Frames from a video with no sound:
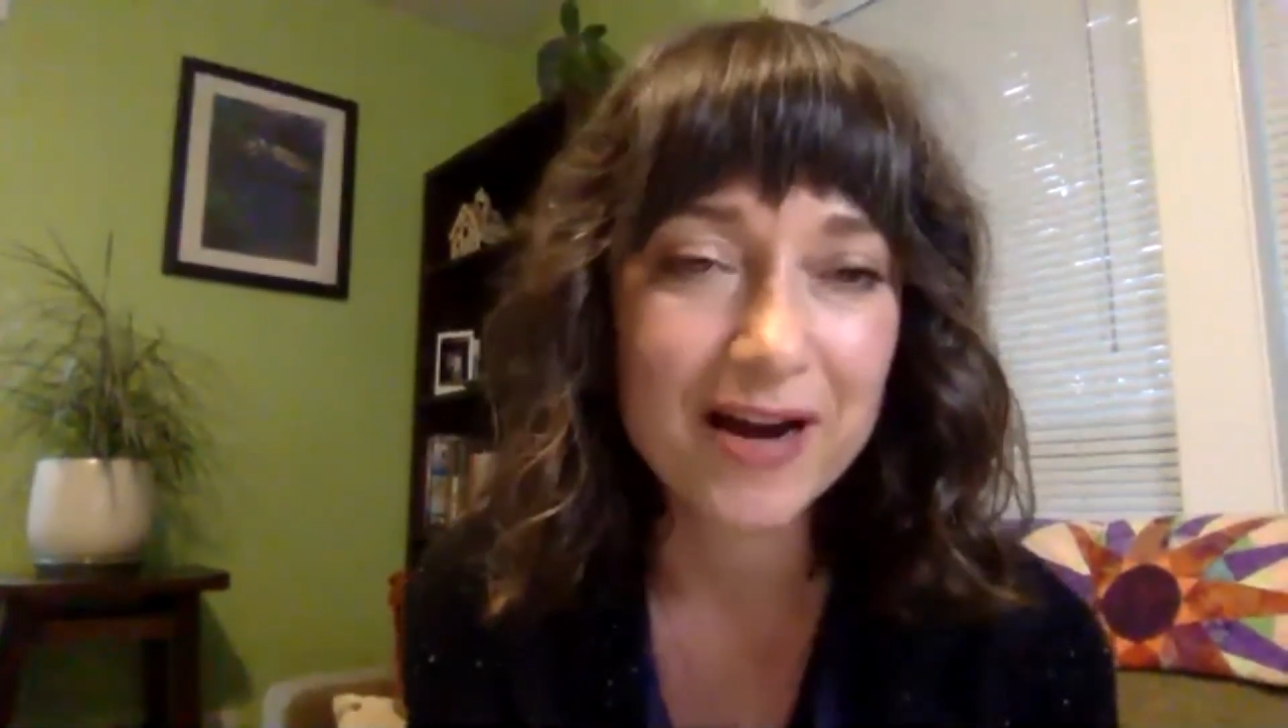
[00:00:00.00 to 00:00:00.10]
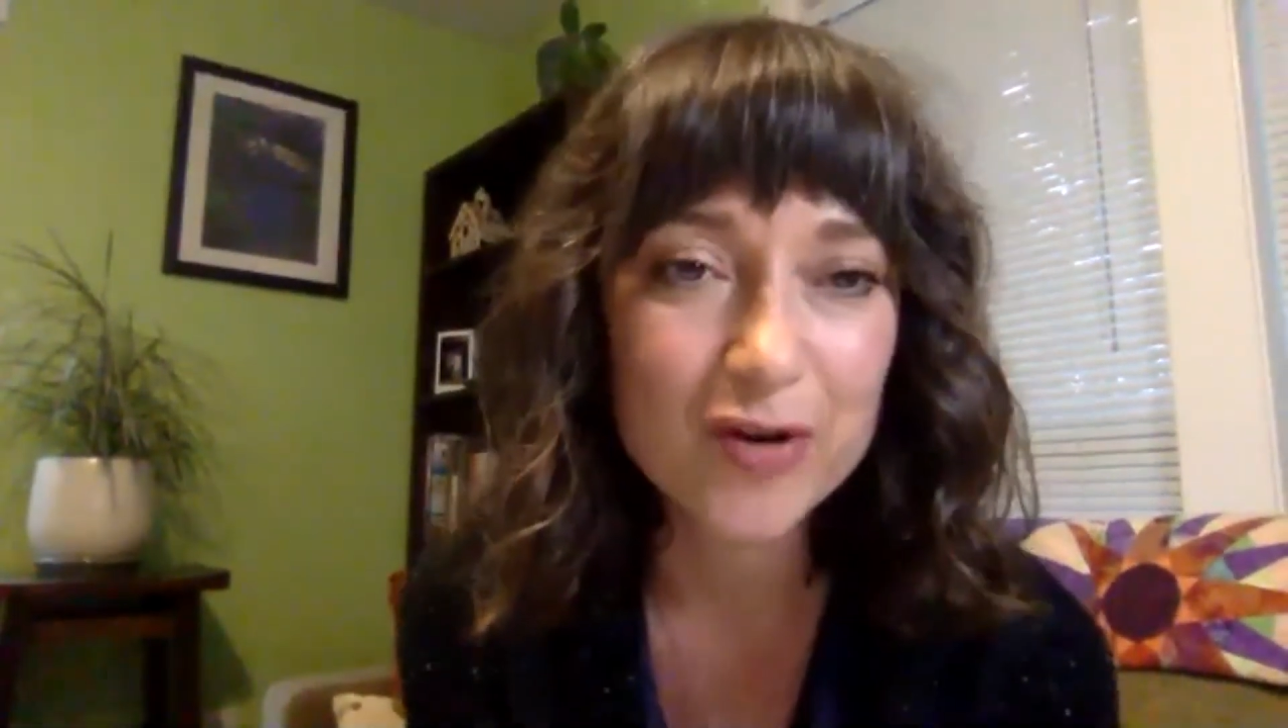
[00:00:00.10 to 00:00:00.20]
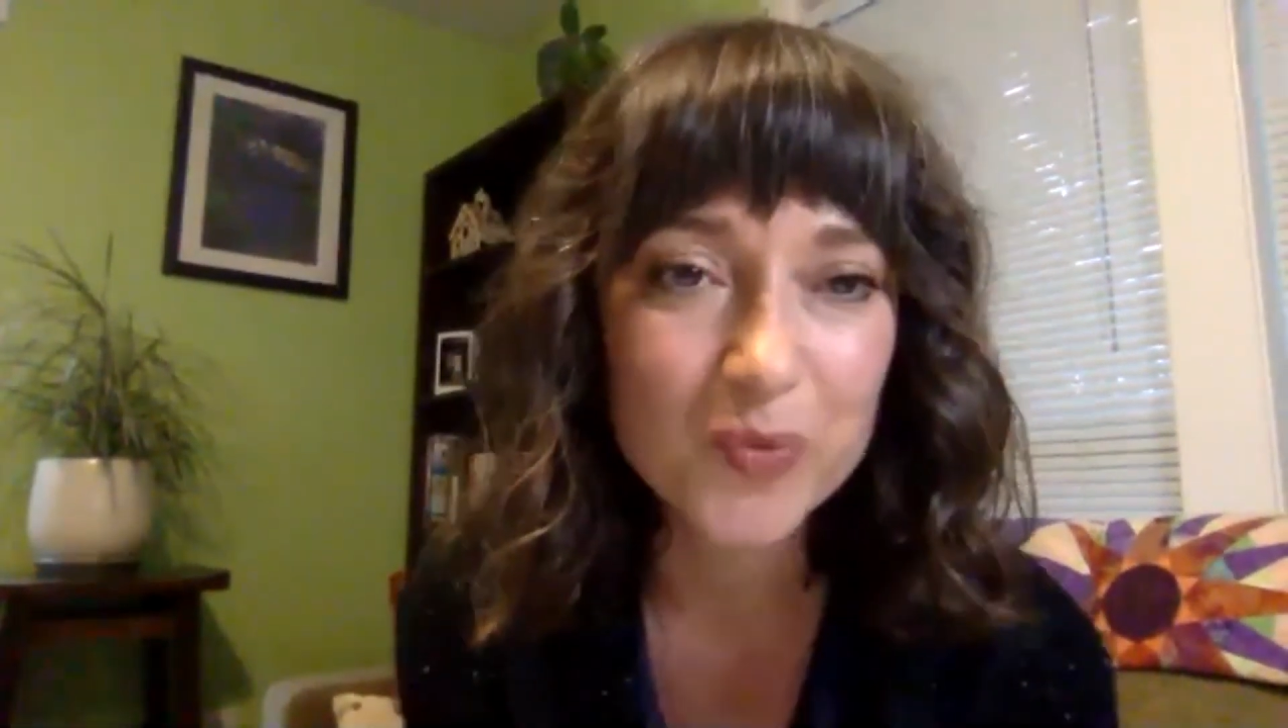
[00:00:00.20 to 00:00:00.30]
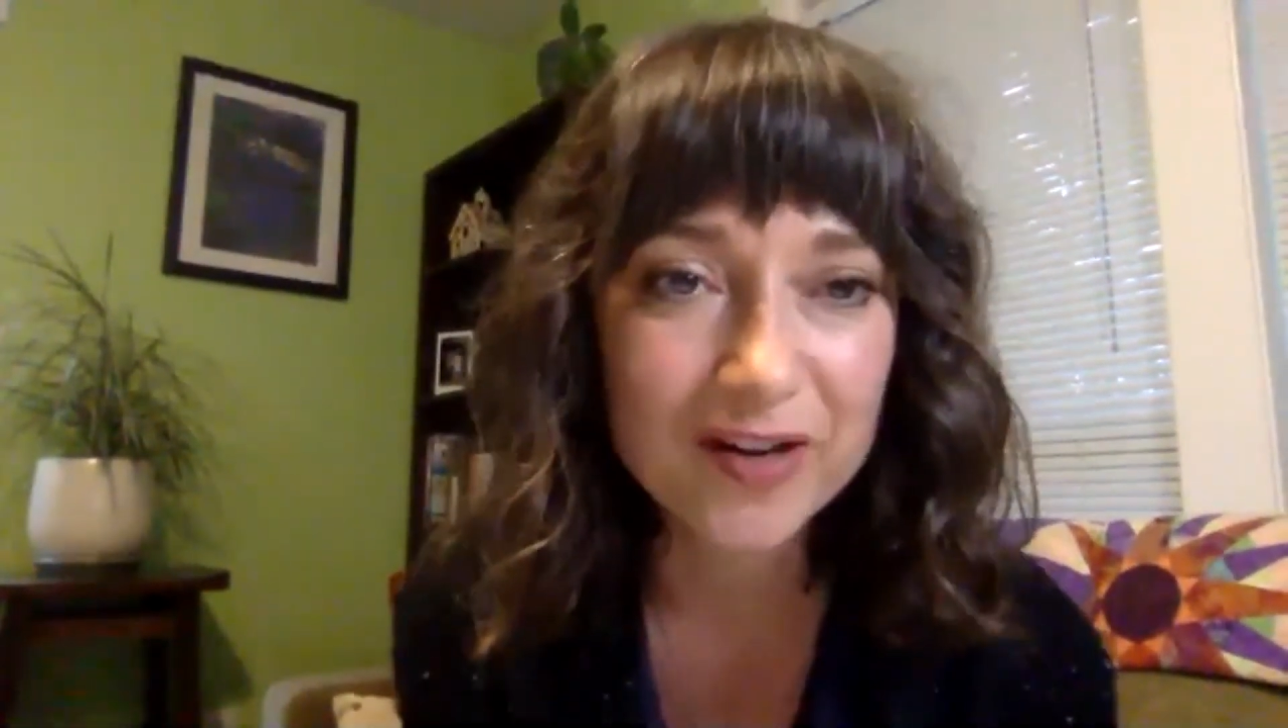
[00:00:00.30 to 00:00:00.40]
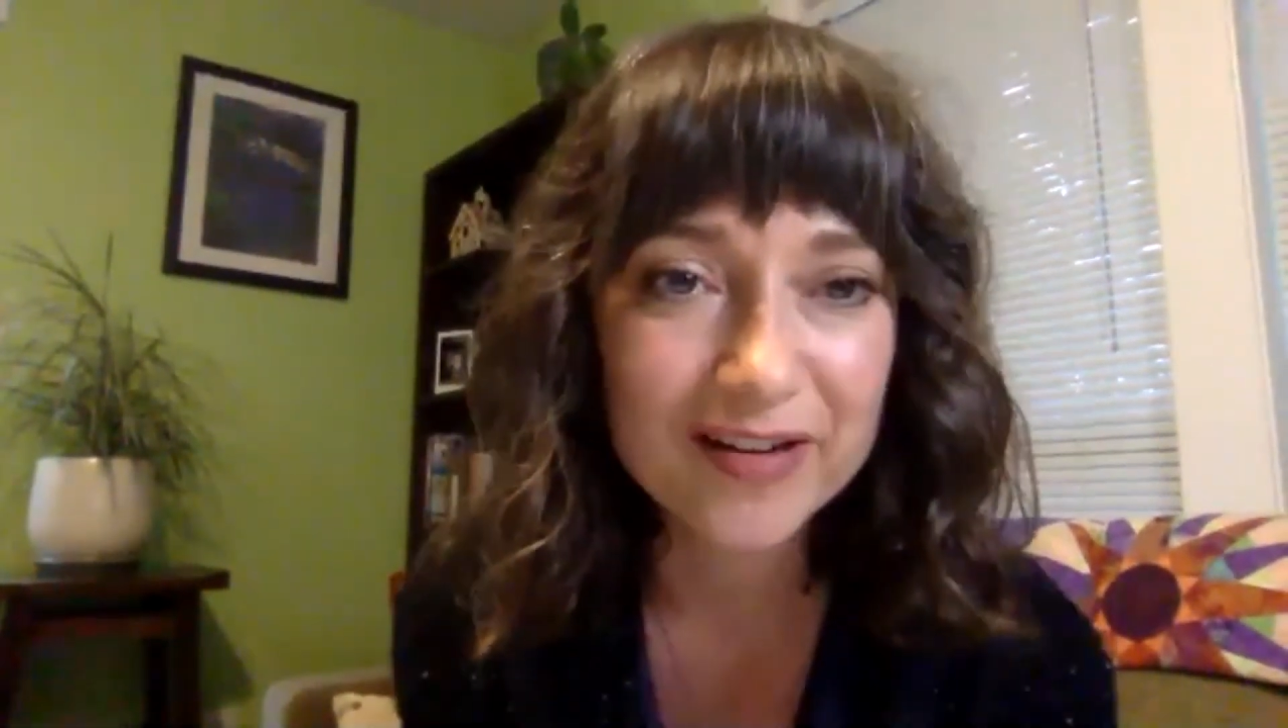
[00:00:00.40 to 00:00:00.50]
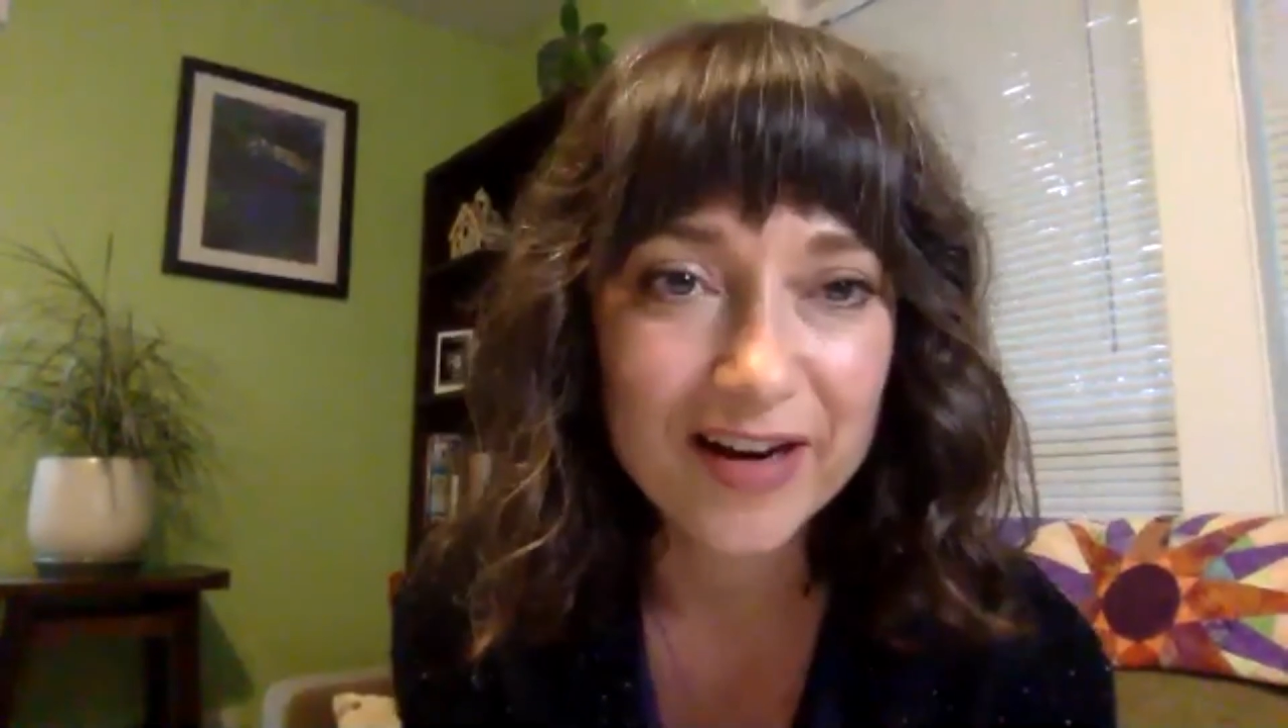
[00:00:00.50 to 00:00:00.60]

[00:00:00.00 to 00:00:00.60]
everyone